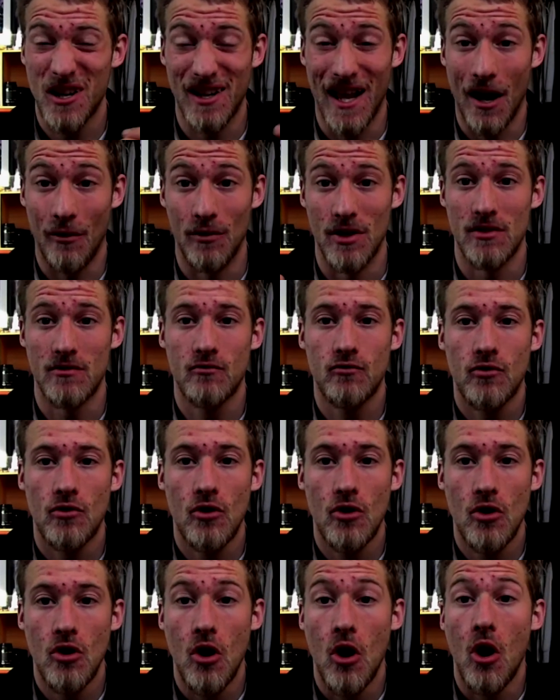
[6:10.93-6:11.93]
and that was
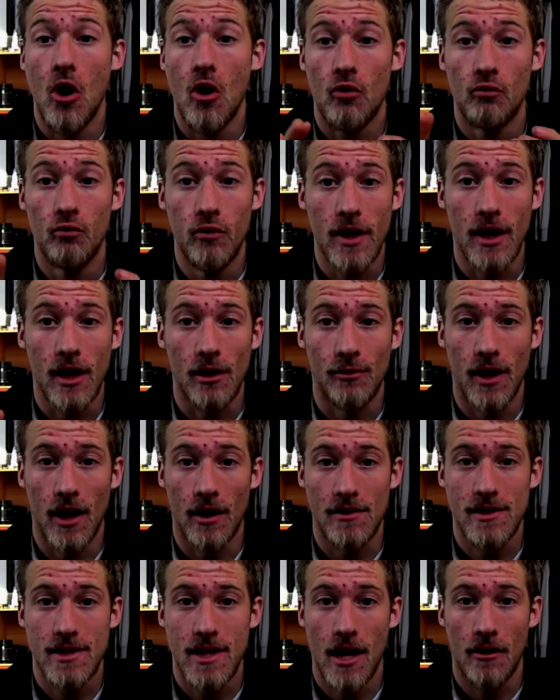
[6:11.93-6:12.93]
really what I
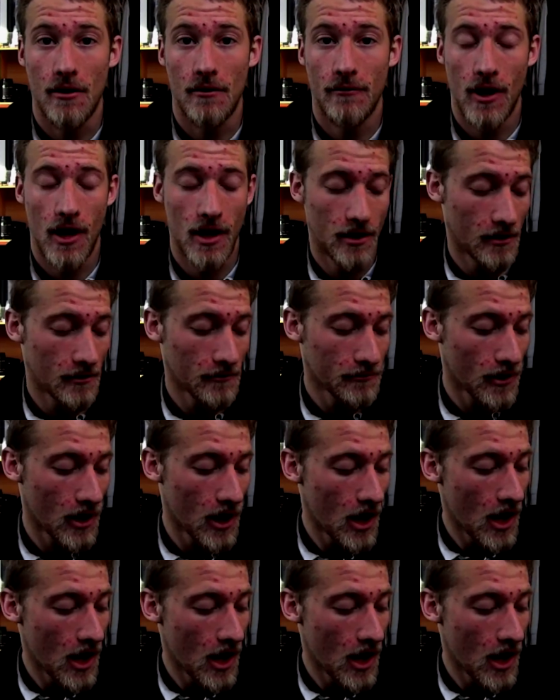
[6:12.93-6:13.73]
was terrified of.